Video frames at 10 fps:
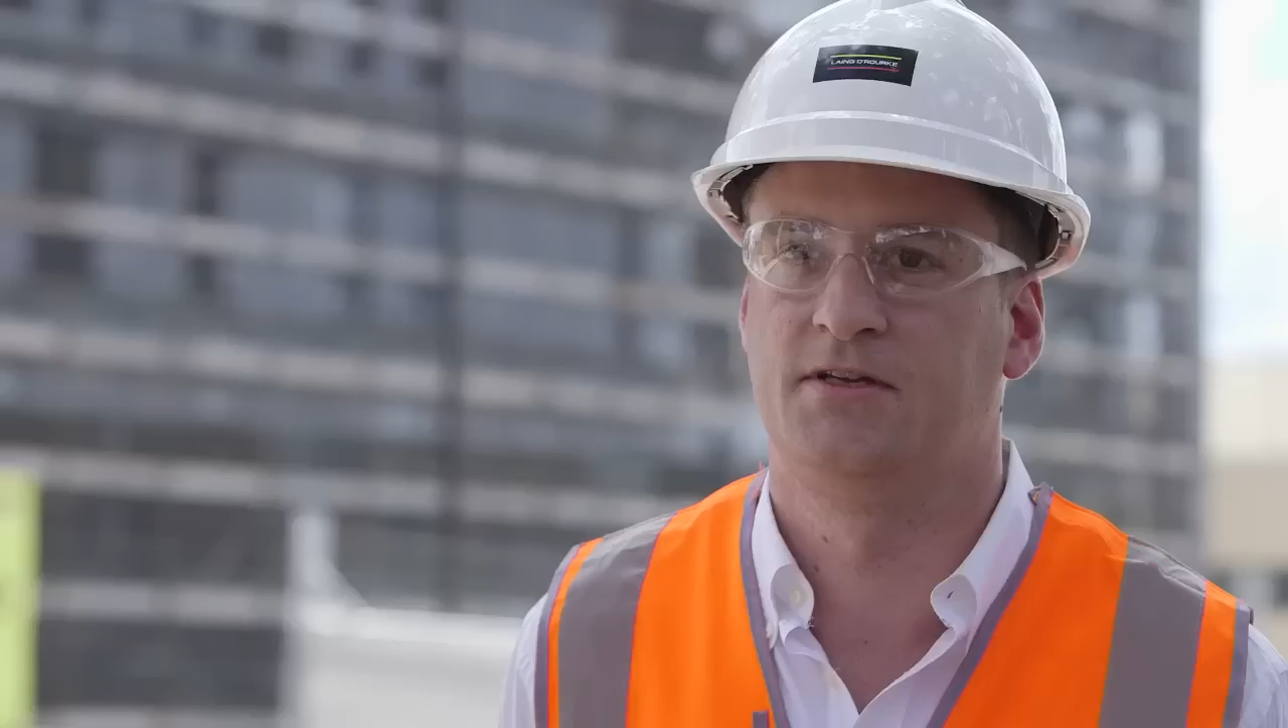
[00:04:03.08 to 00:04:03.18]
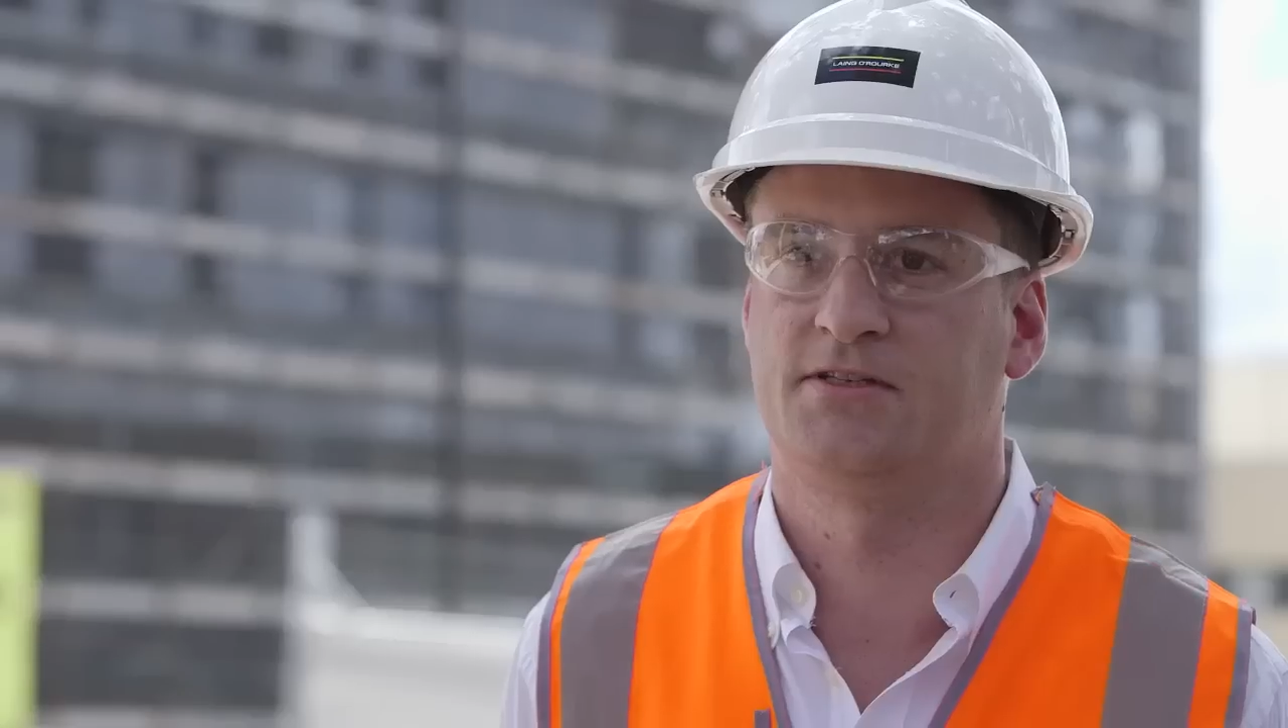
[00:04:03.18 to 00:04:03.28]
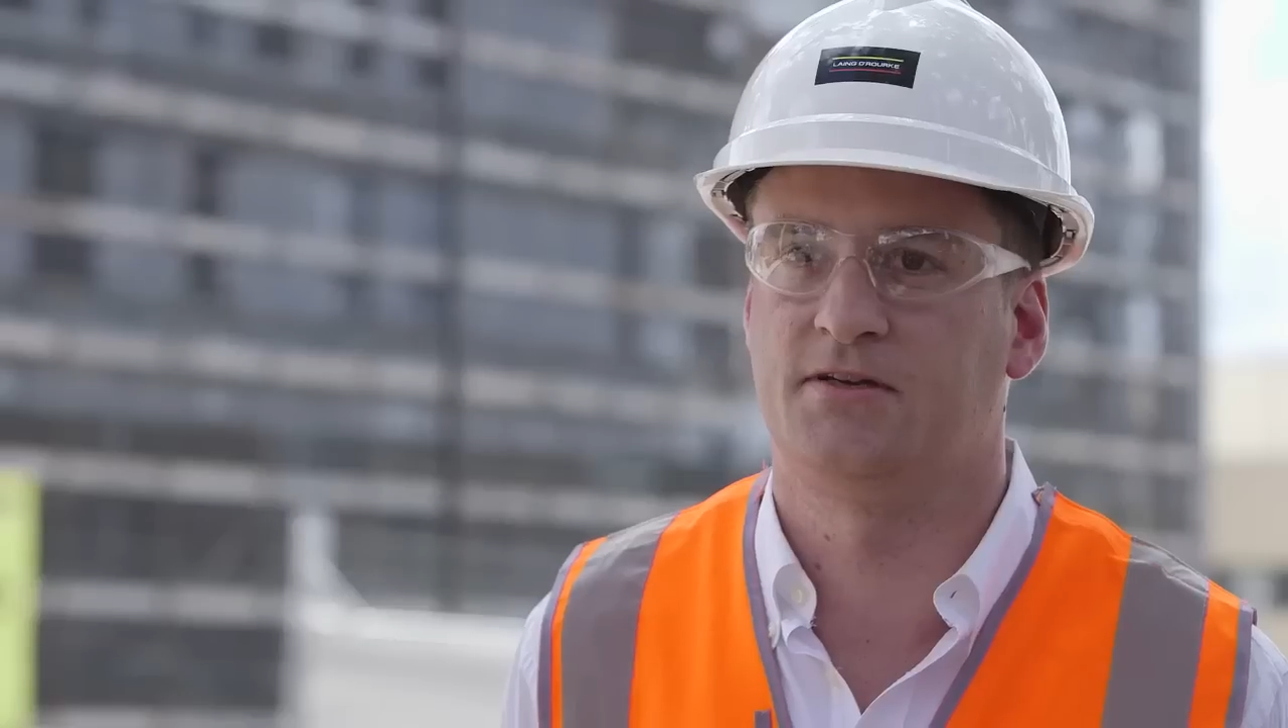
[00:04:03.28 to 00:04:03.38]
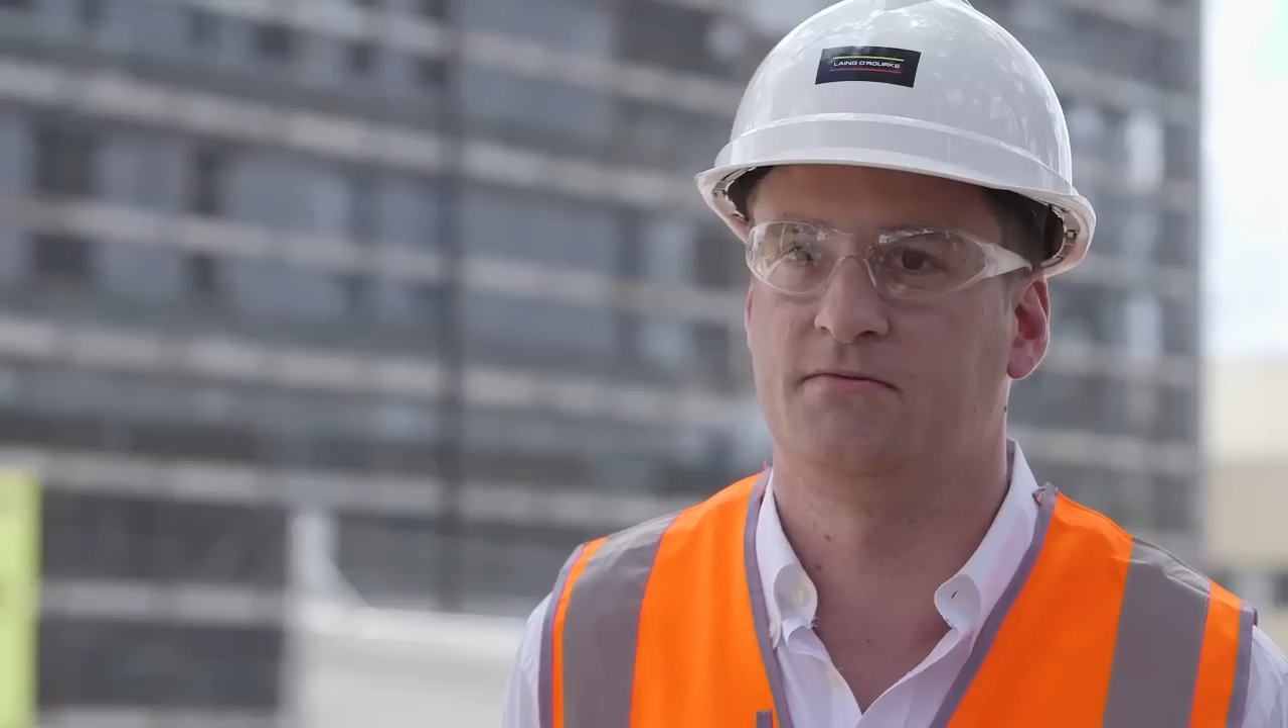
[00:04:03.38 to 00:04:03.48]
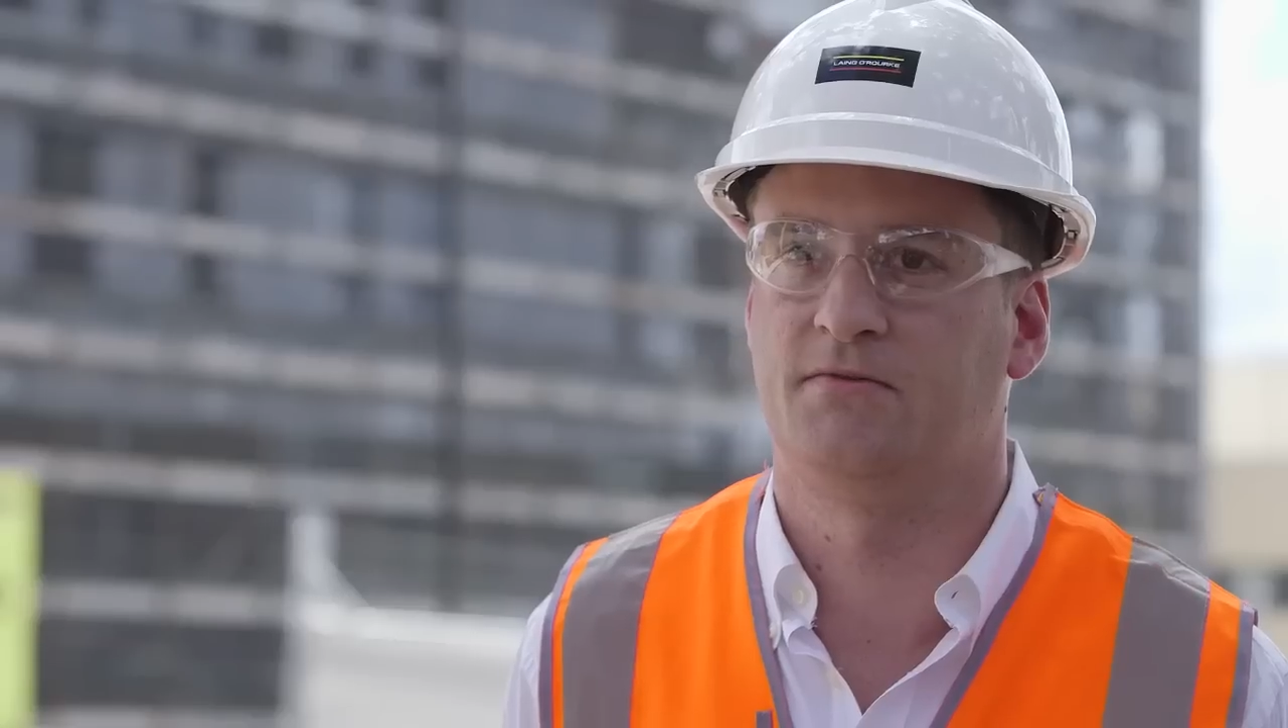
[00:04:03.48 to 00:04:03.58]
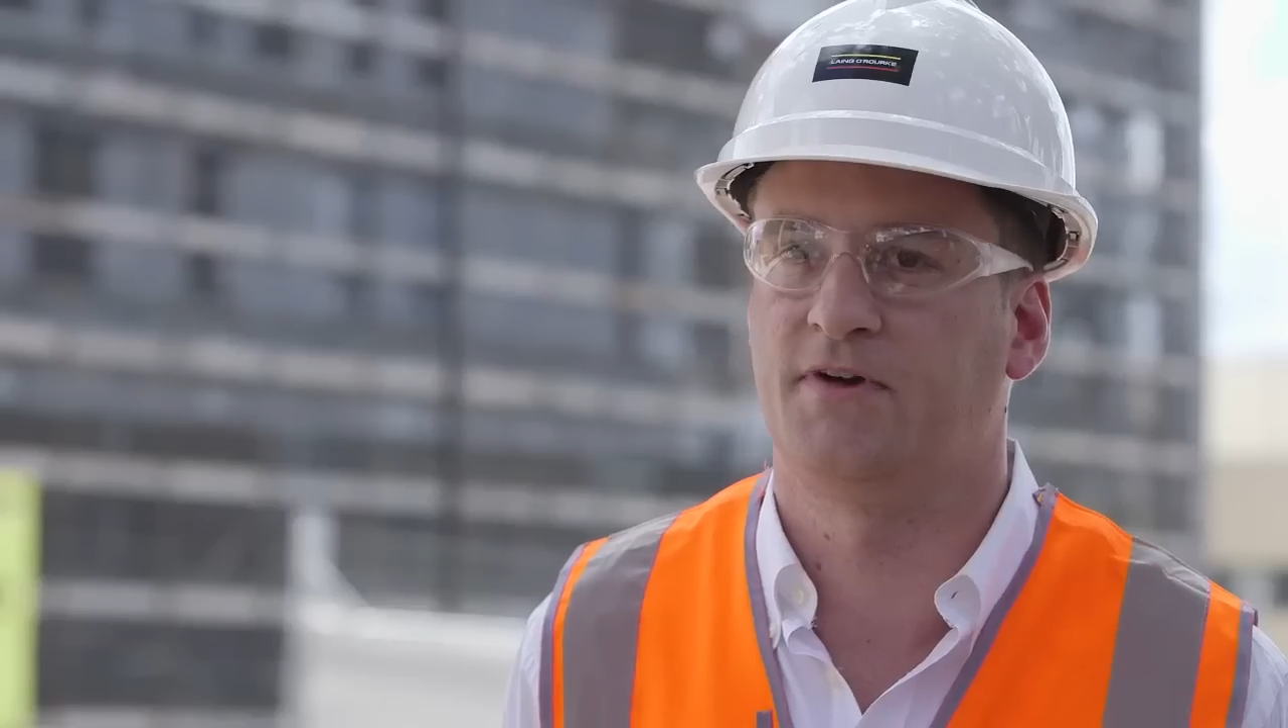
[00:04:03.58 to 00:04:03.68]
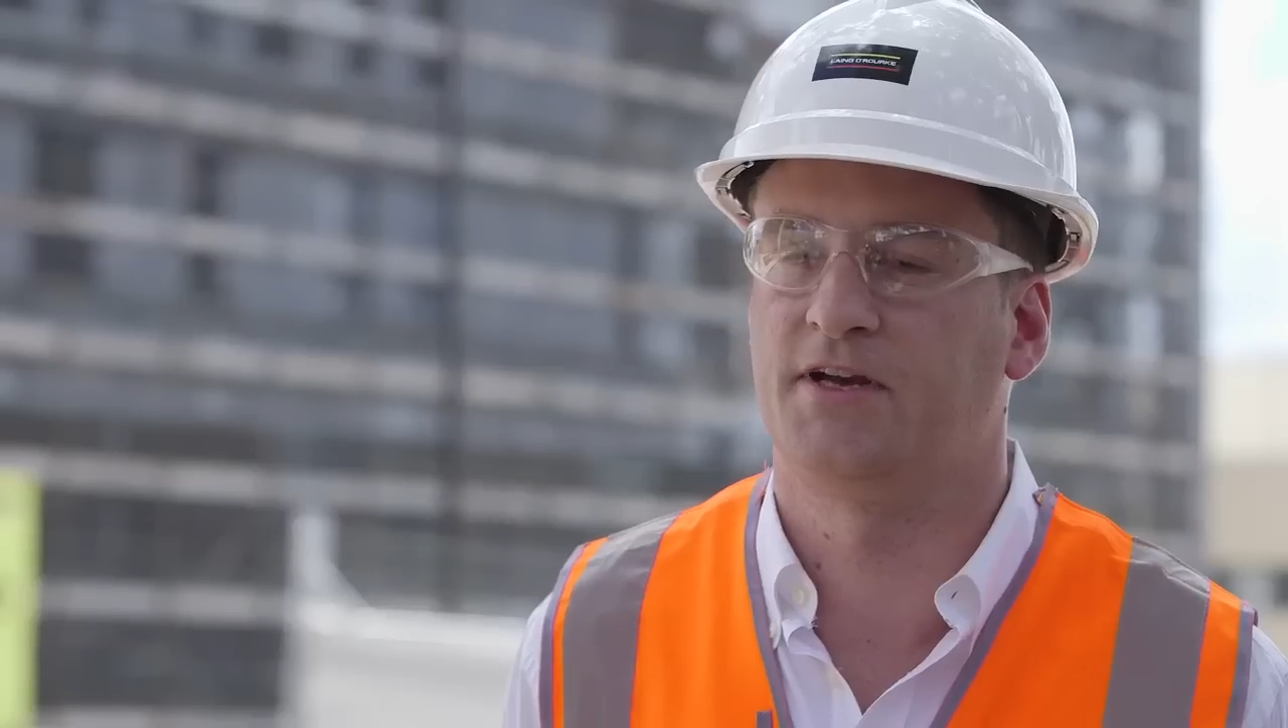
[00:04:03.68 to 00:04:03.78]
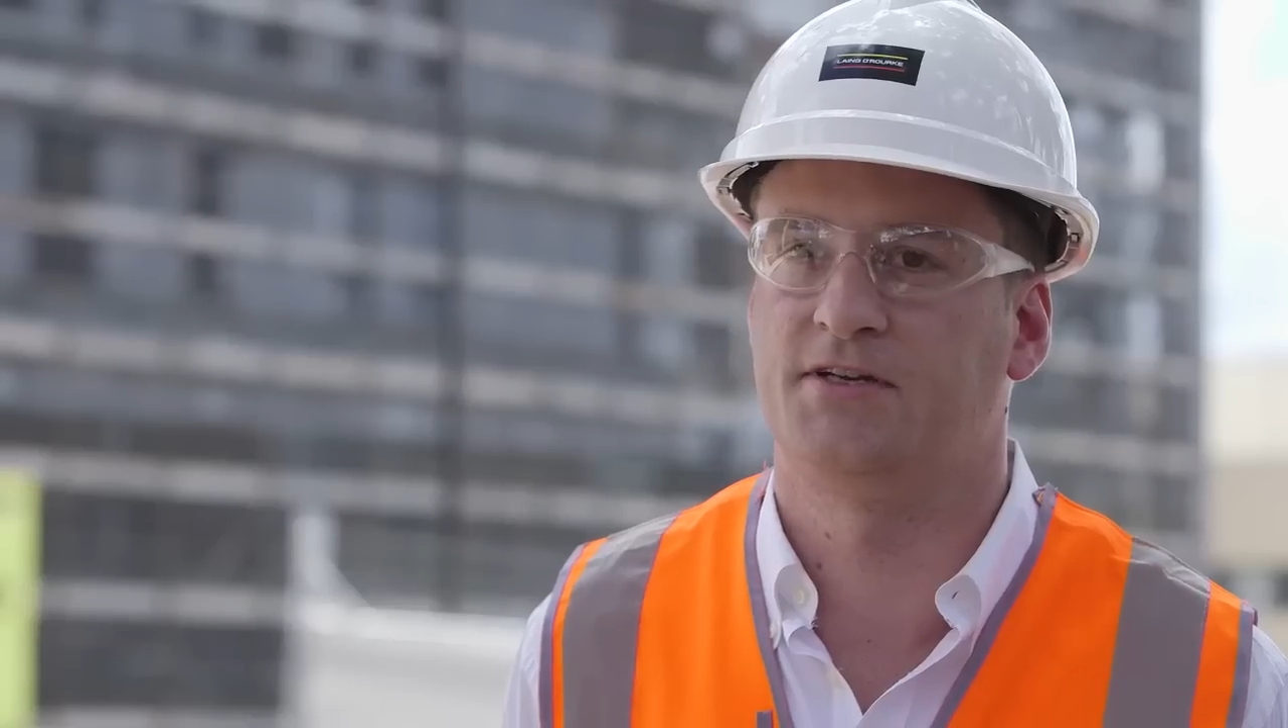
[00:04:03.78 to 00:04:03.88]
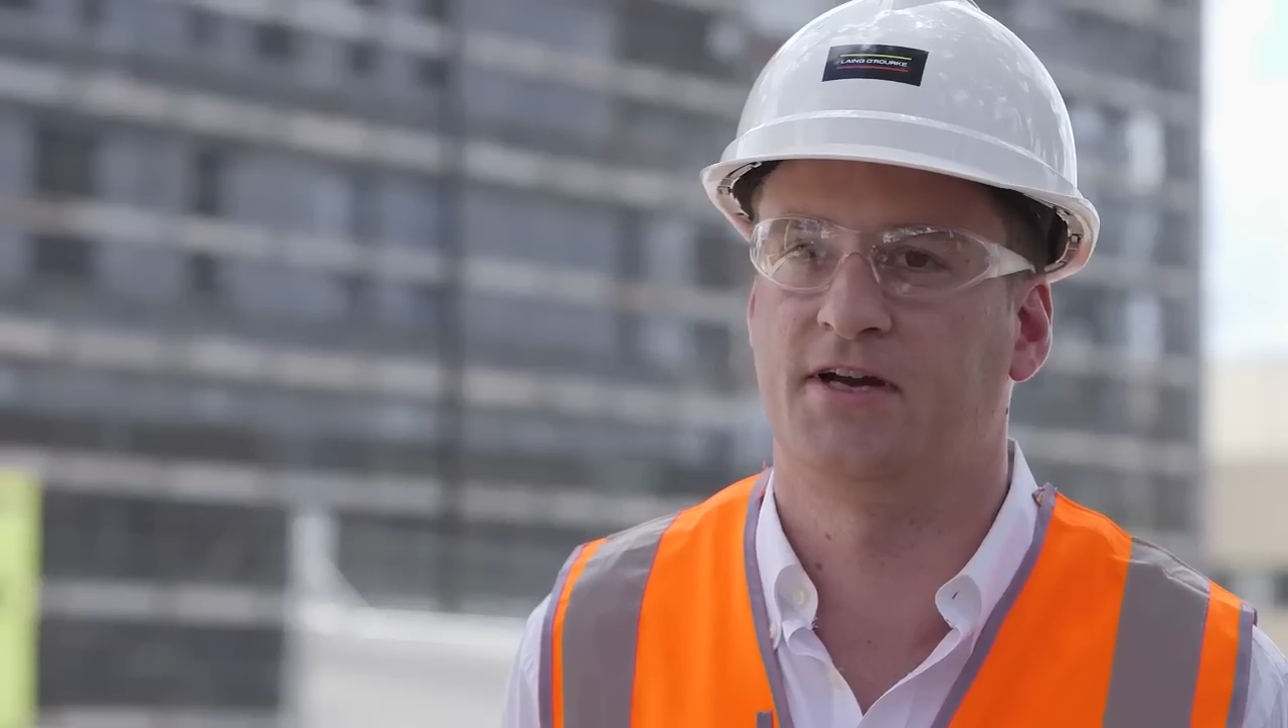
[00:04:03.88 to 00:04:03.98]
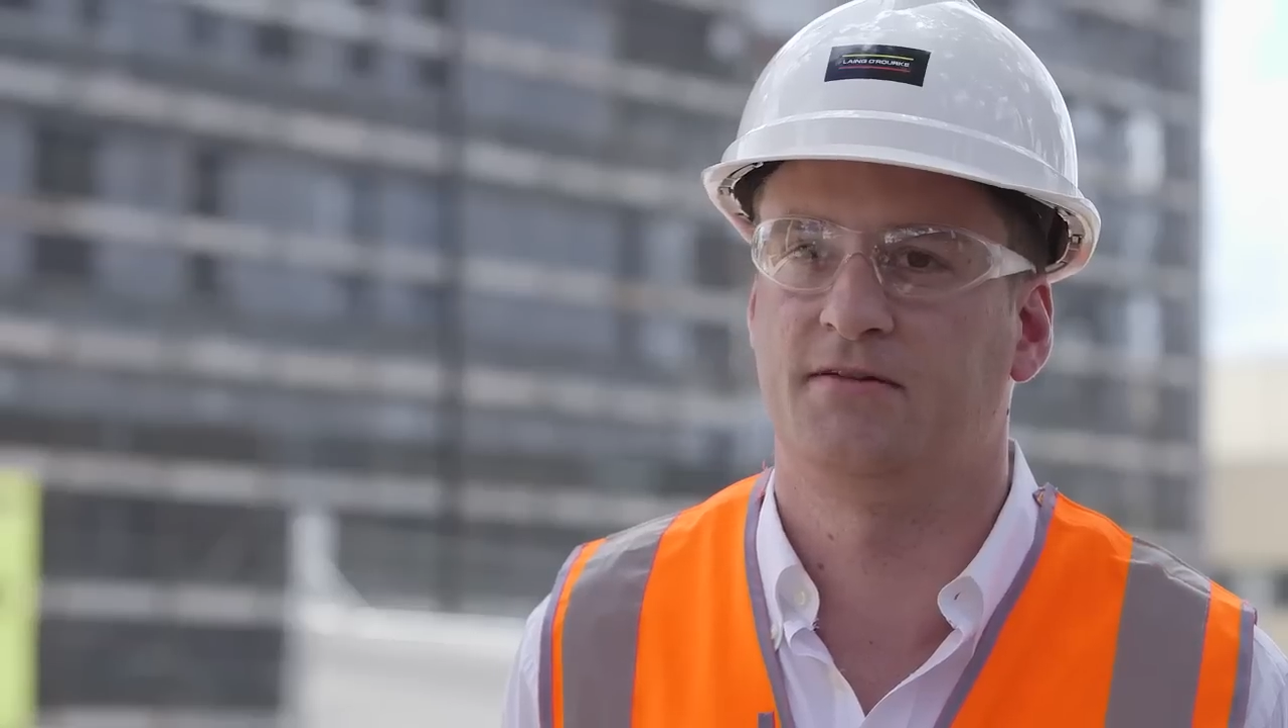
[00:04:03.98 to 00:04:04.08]
So
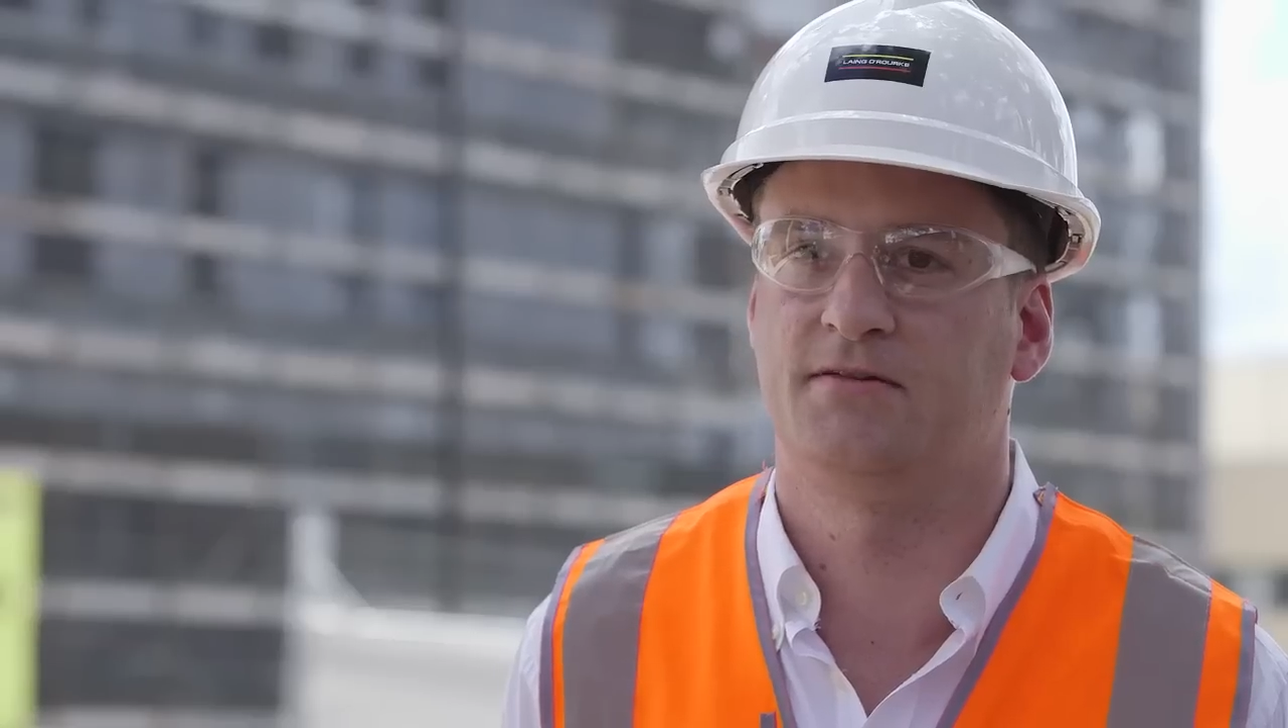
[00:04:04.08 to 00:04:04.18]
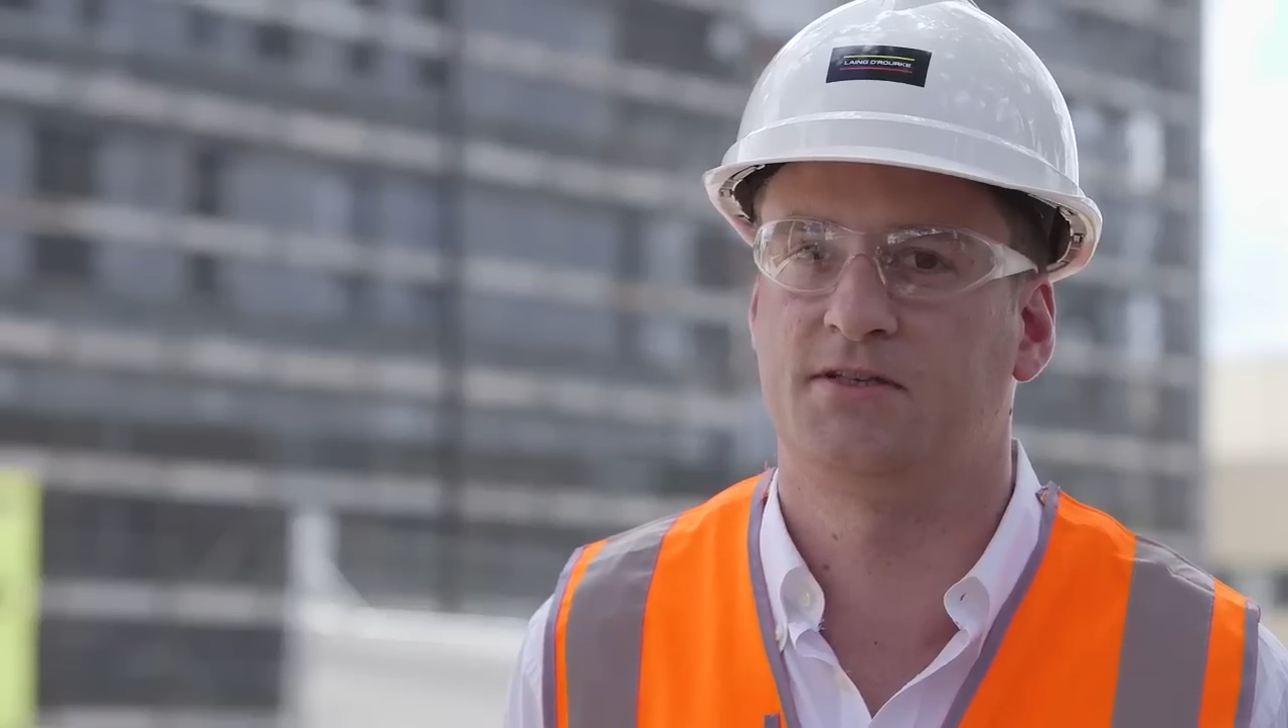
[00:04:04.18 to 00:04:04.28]
without a doubt,